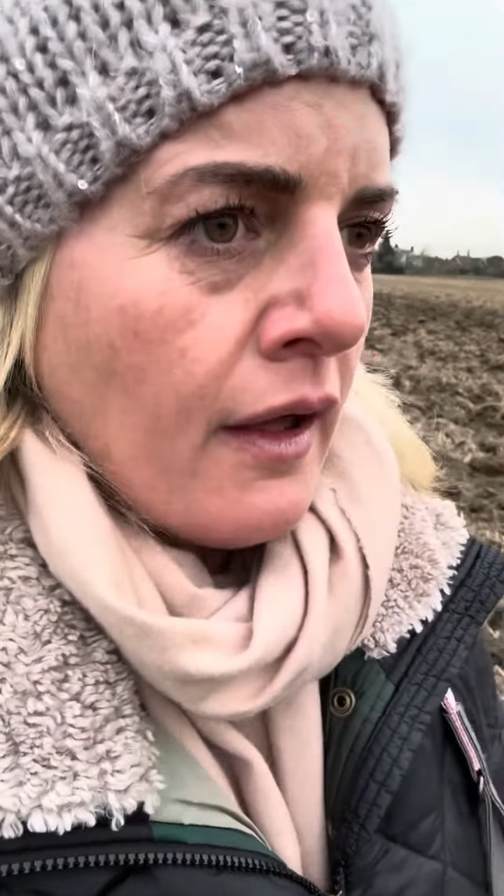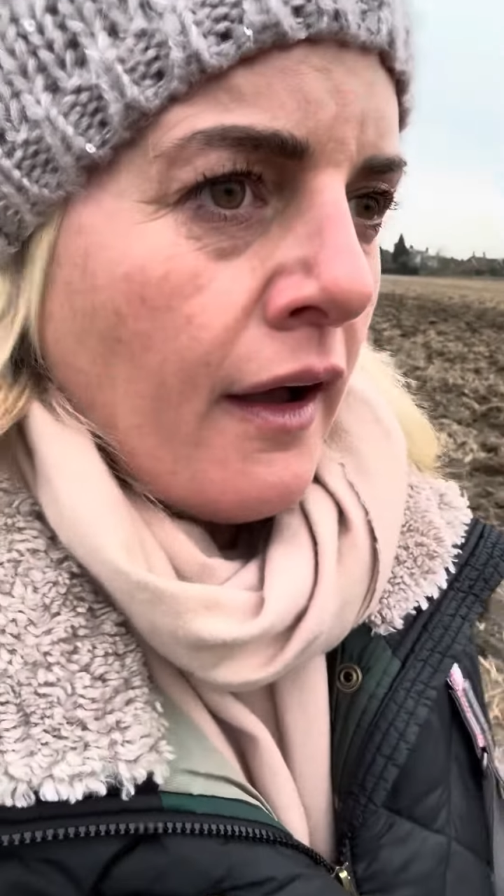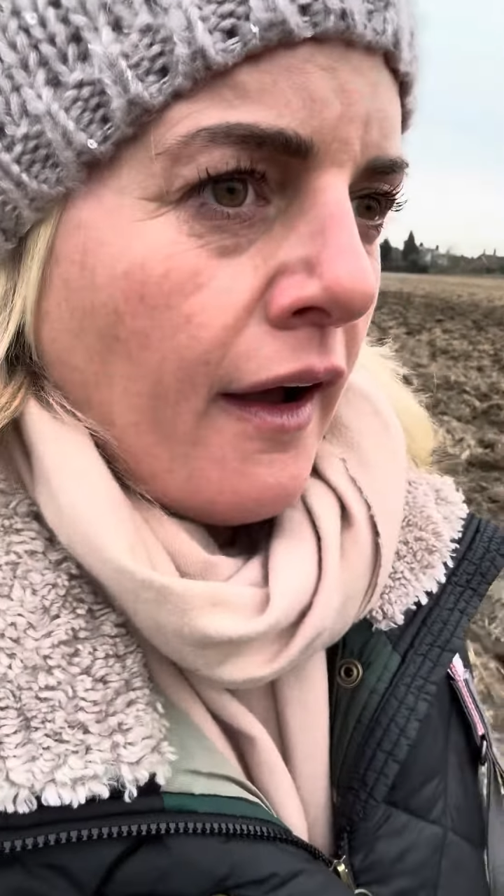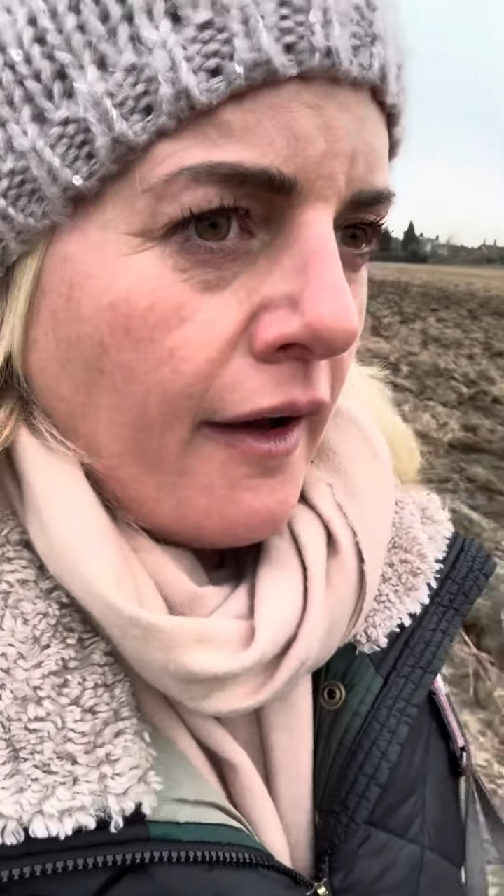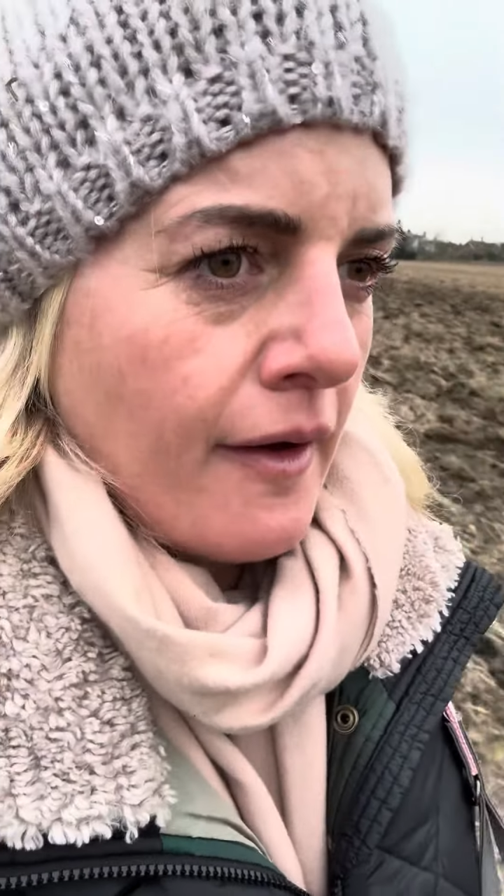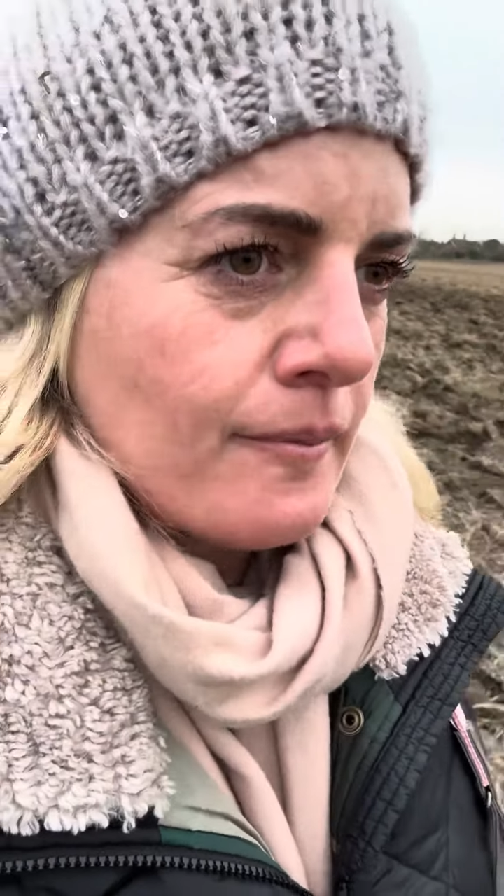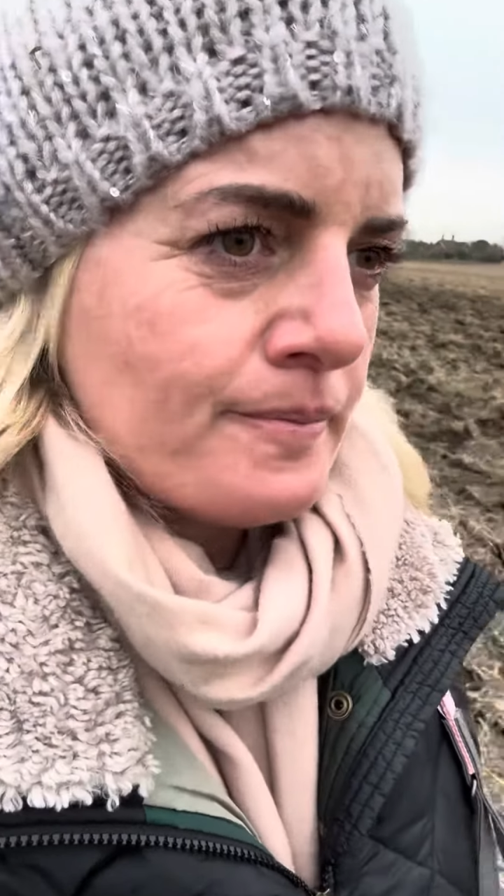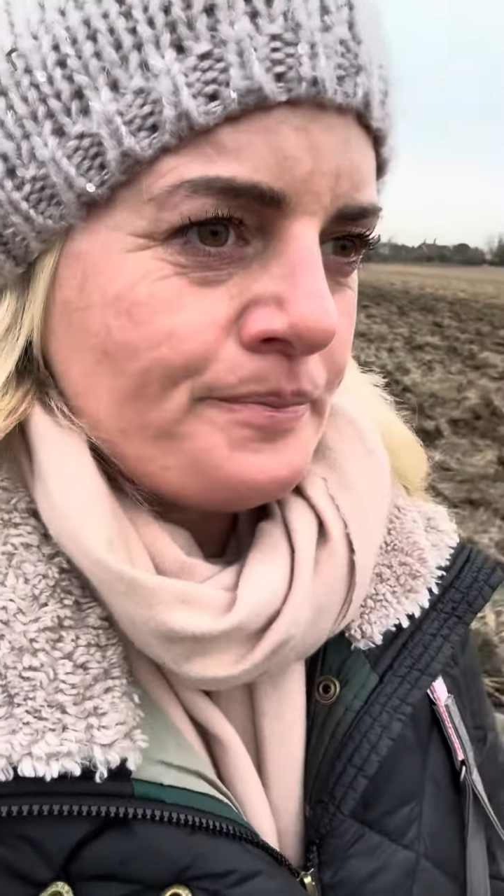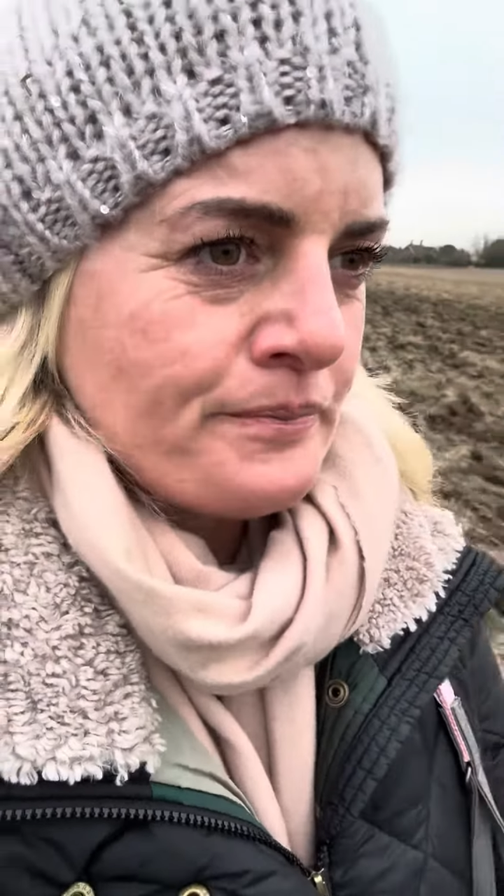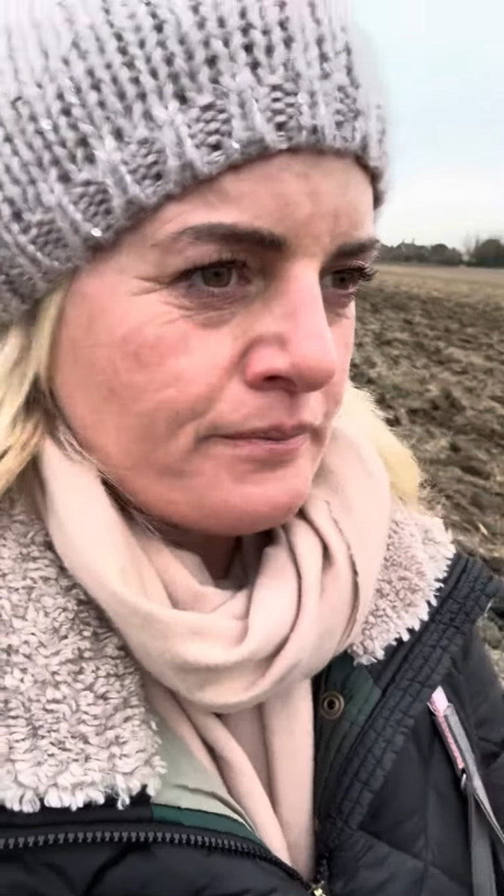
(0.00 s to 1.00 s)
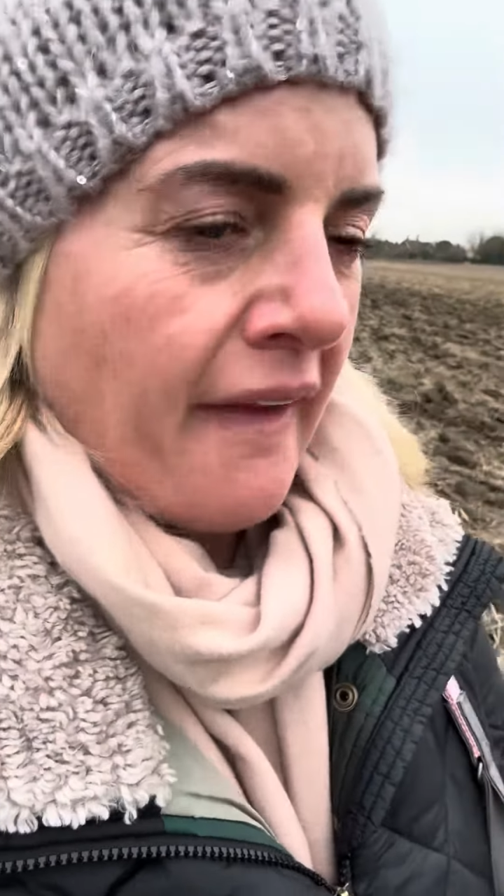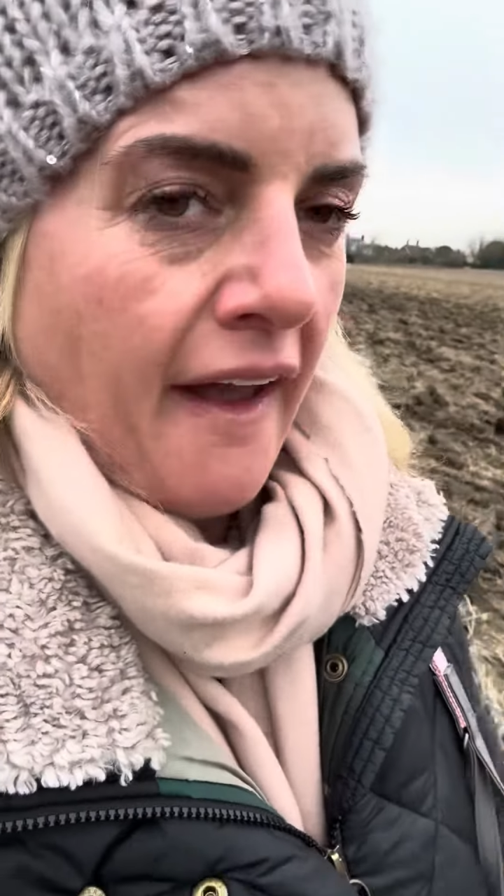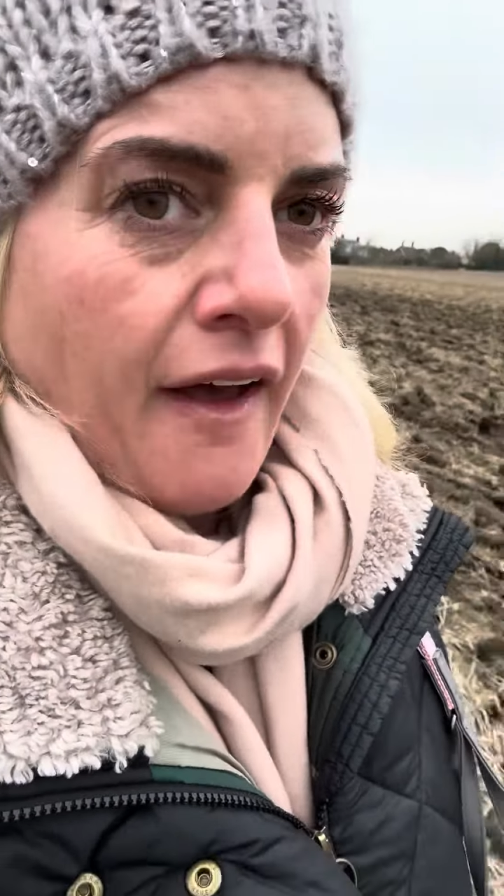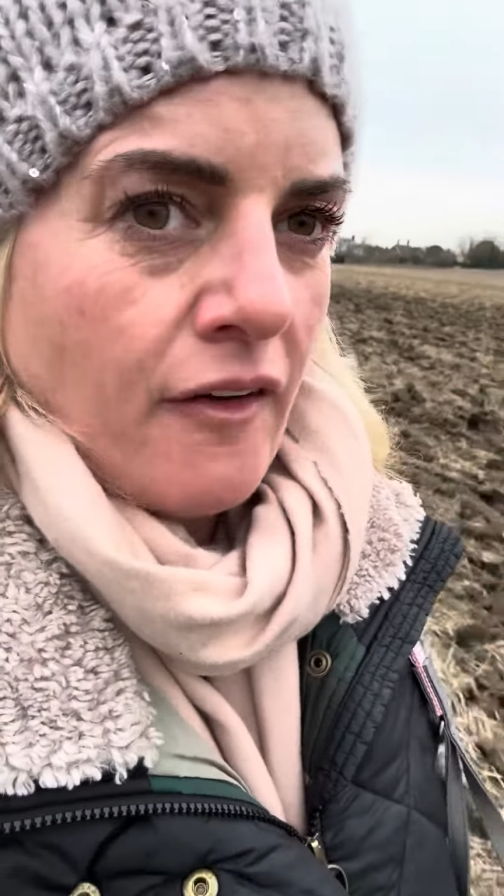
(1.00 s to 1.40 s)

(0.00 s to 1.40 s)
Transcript: But yeah,